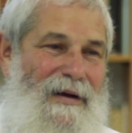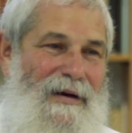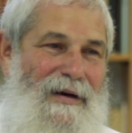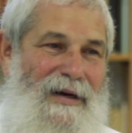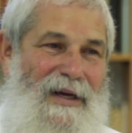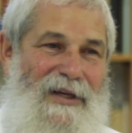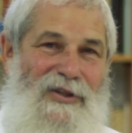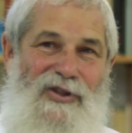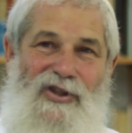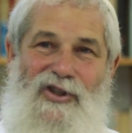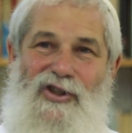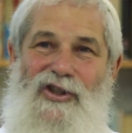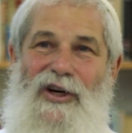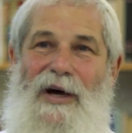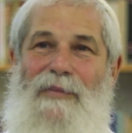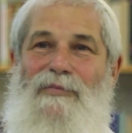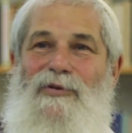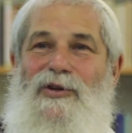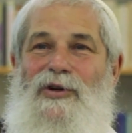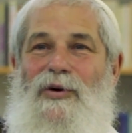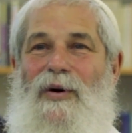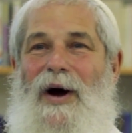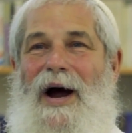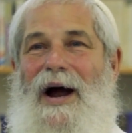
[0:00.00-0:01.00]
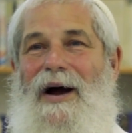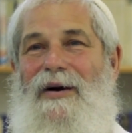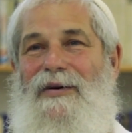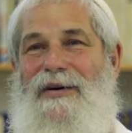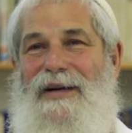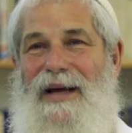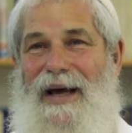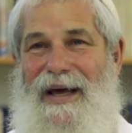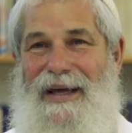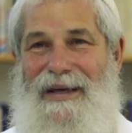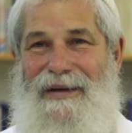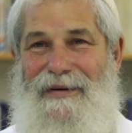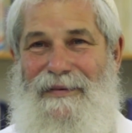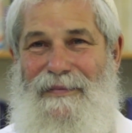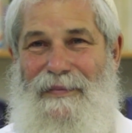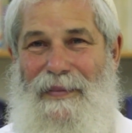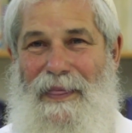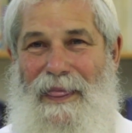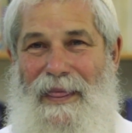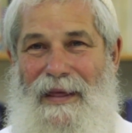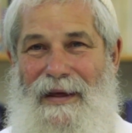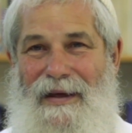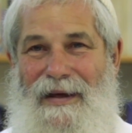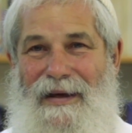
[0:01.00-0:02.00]
Let's jump to our day.
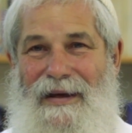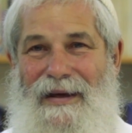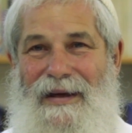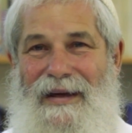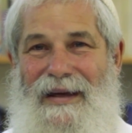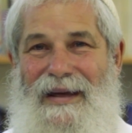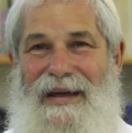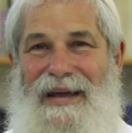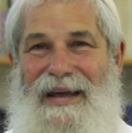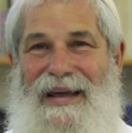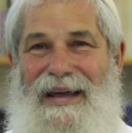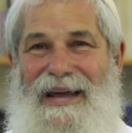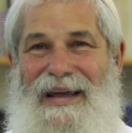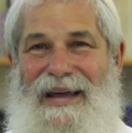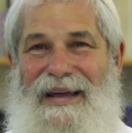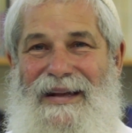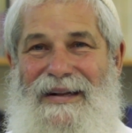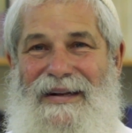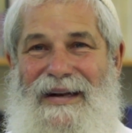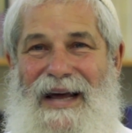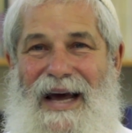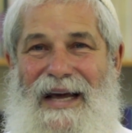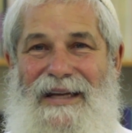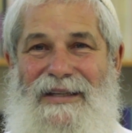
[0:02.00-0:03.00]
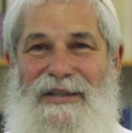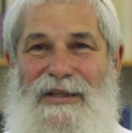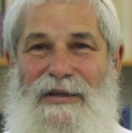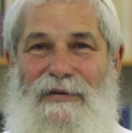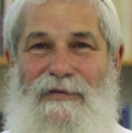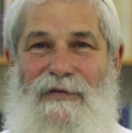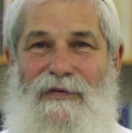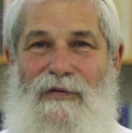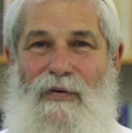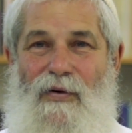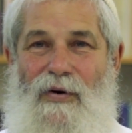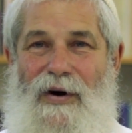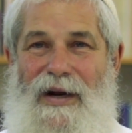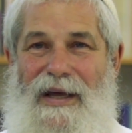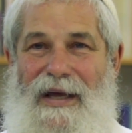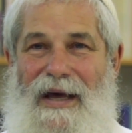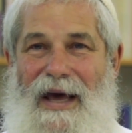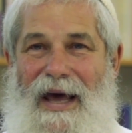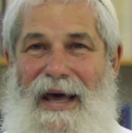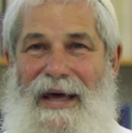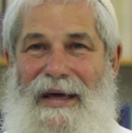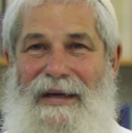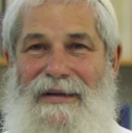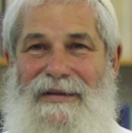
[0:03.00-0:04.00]
In
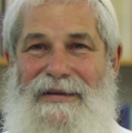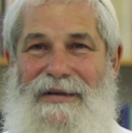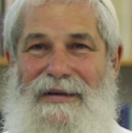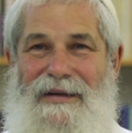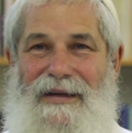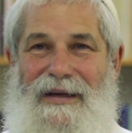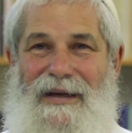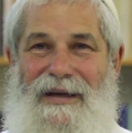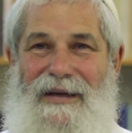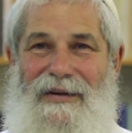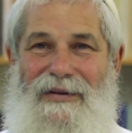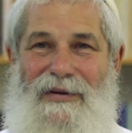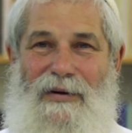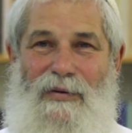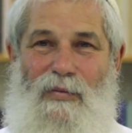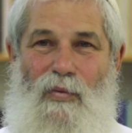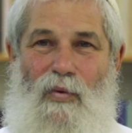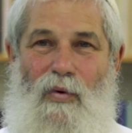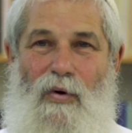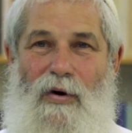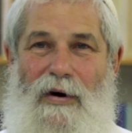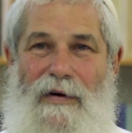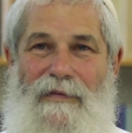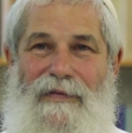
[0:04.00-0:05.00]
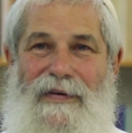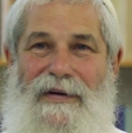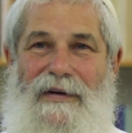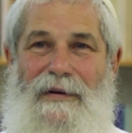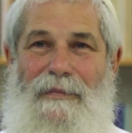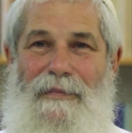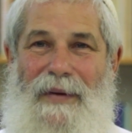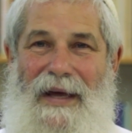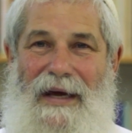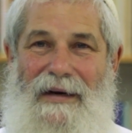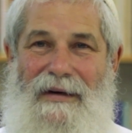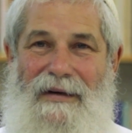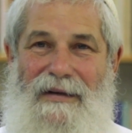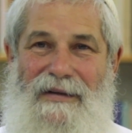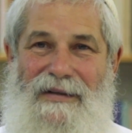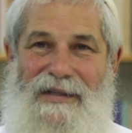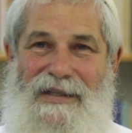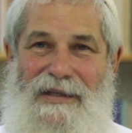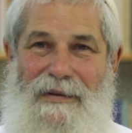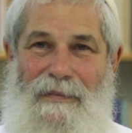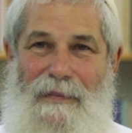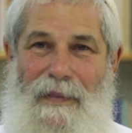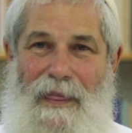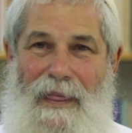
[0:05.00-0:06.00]
1948, in the War of
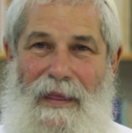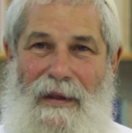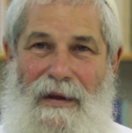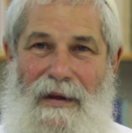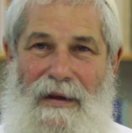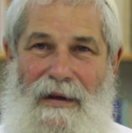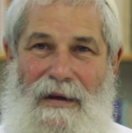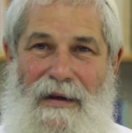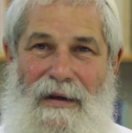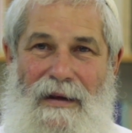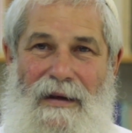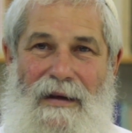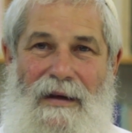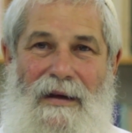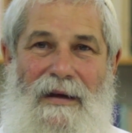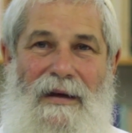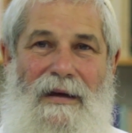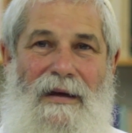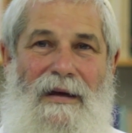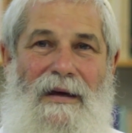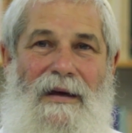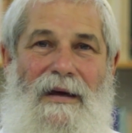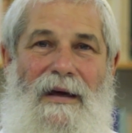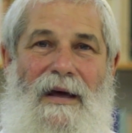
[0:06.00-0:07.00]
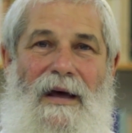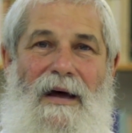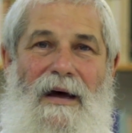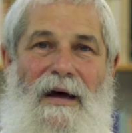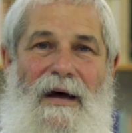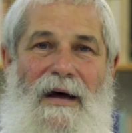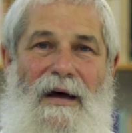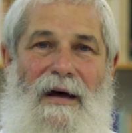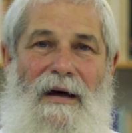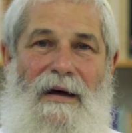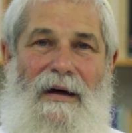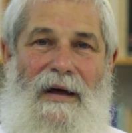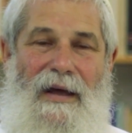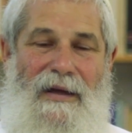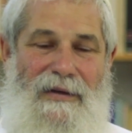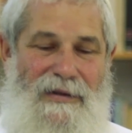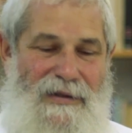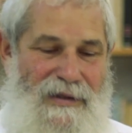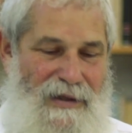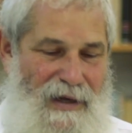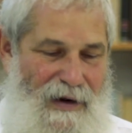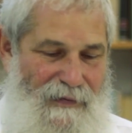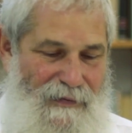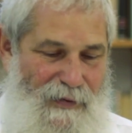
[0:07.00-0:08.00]
Independence,
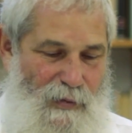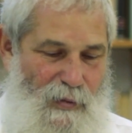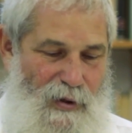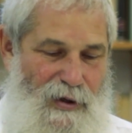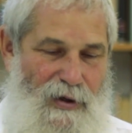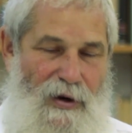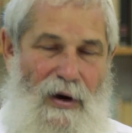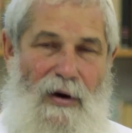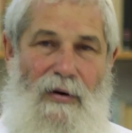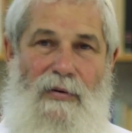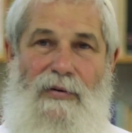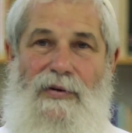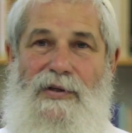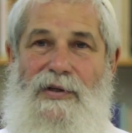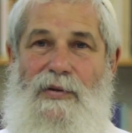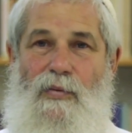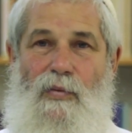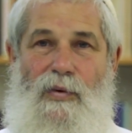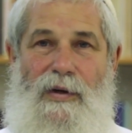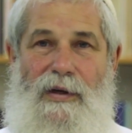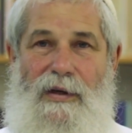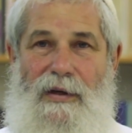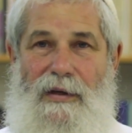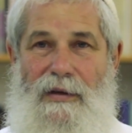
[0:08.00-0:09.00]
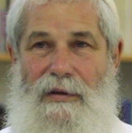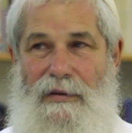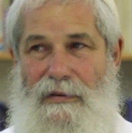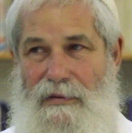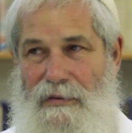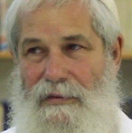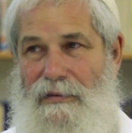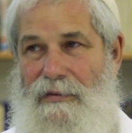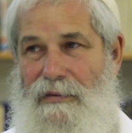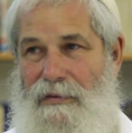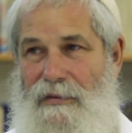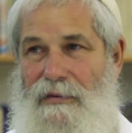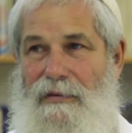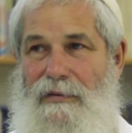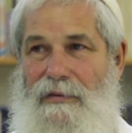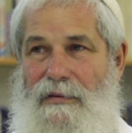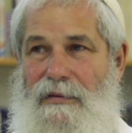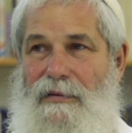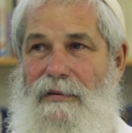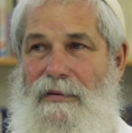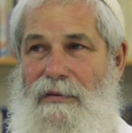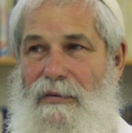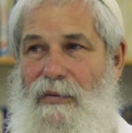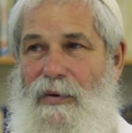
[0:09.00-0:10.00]
as everyone knows, we
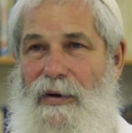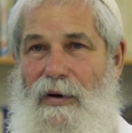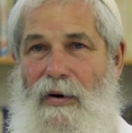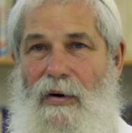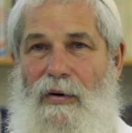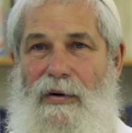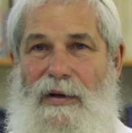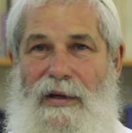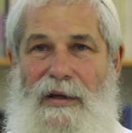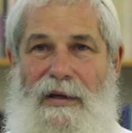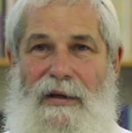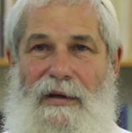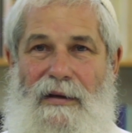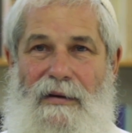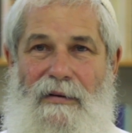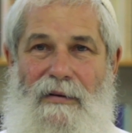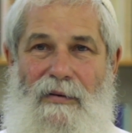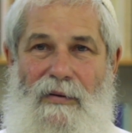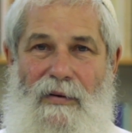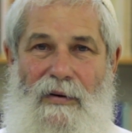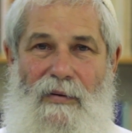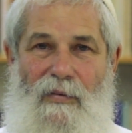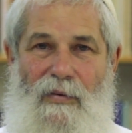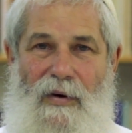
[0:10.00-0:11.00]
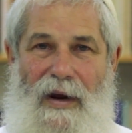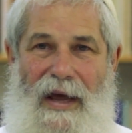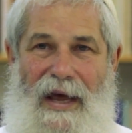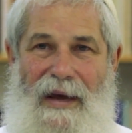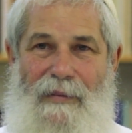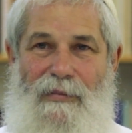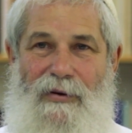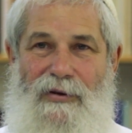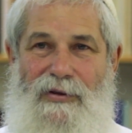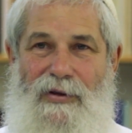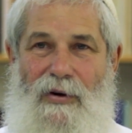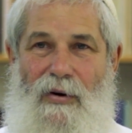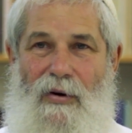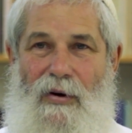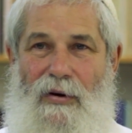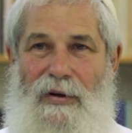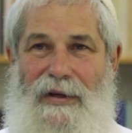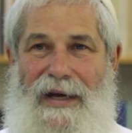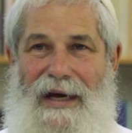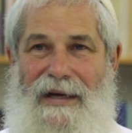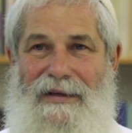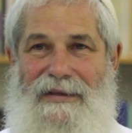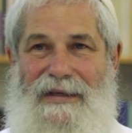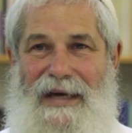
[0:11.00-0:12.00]
only were able to
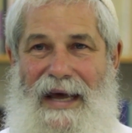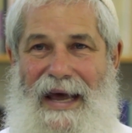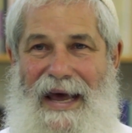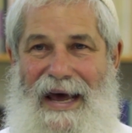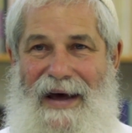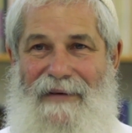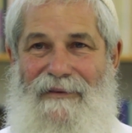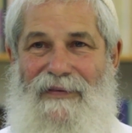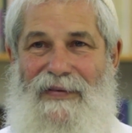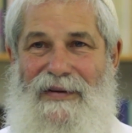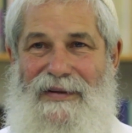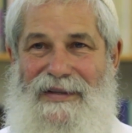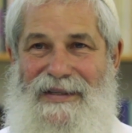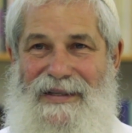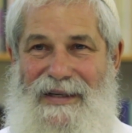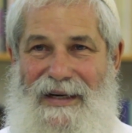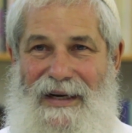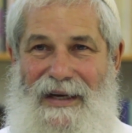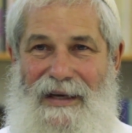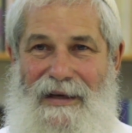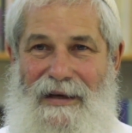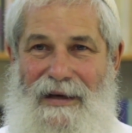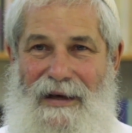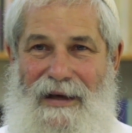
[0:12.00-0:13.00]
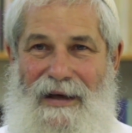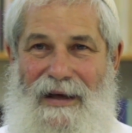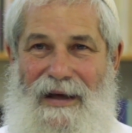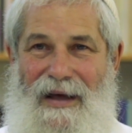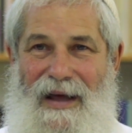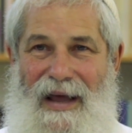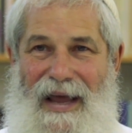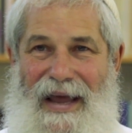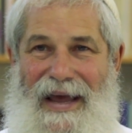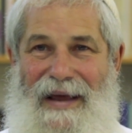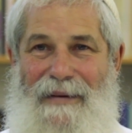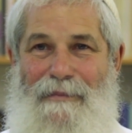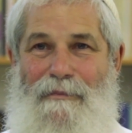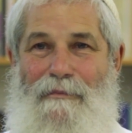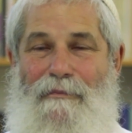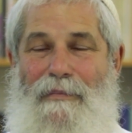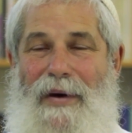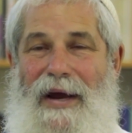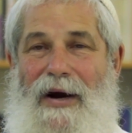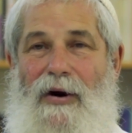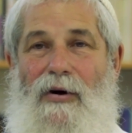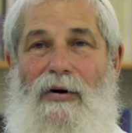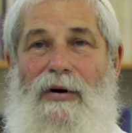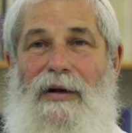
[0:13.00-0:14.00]
hold on to half the city, and
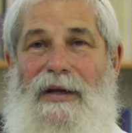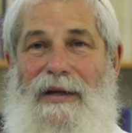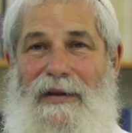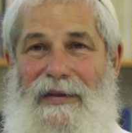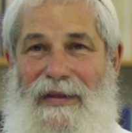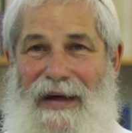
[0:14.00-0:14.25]
barely